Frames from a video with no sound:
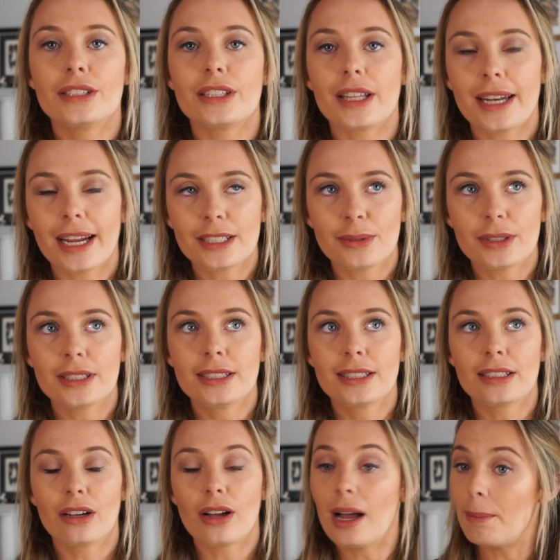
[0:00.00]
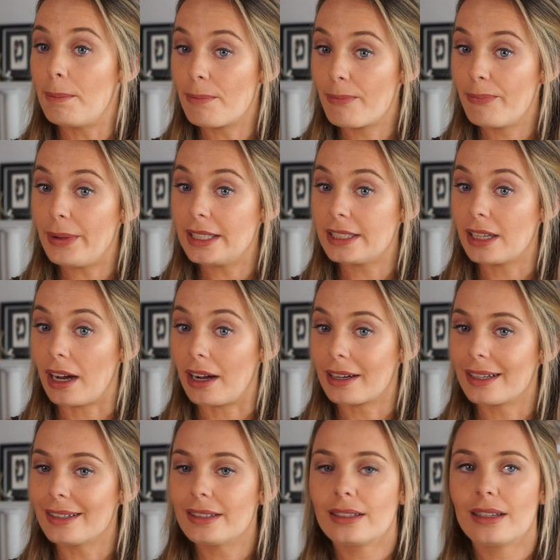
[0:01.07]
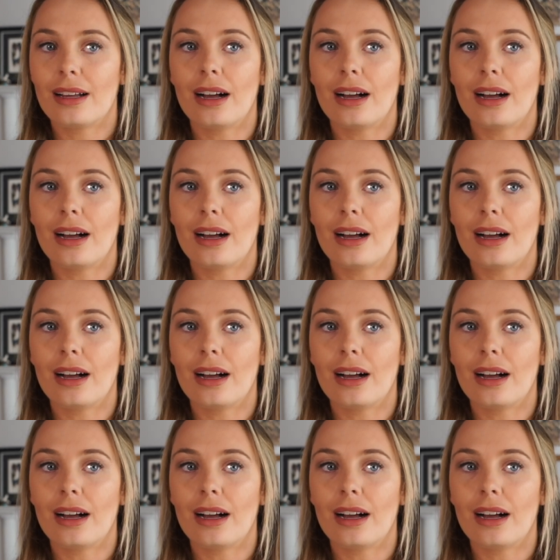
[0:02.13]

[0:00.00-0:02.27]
So the next one's a bit darker,